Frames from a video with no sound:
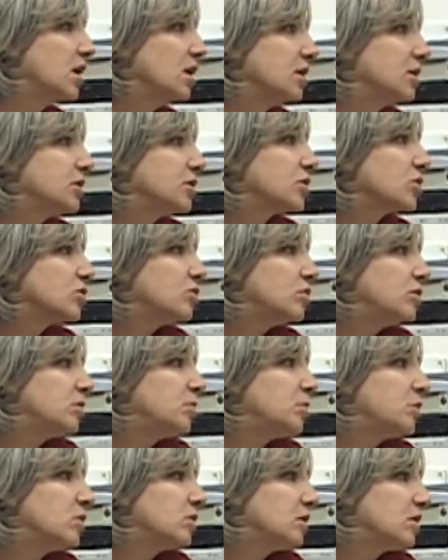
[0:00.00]
The school
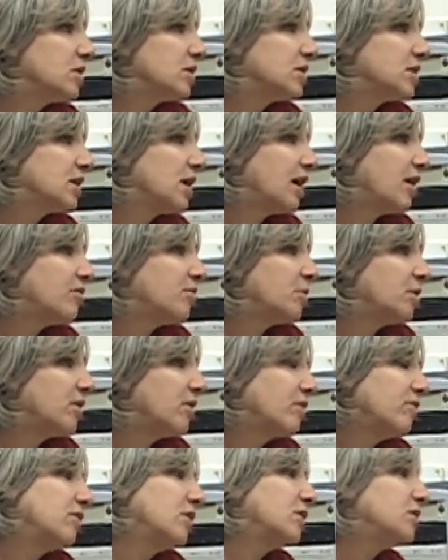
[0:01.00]
boards have
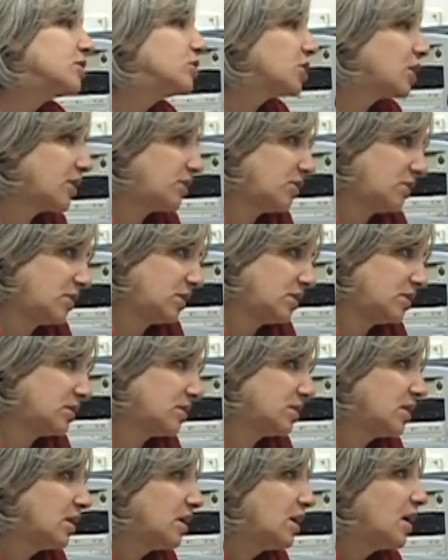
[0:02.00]
been very generous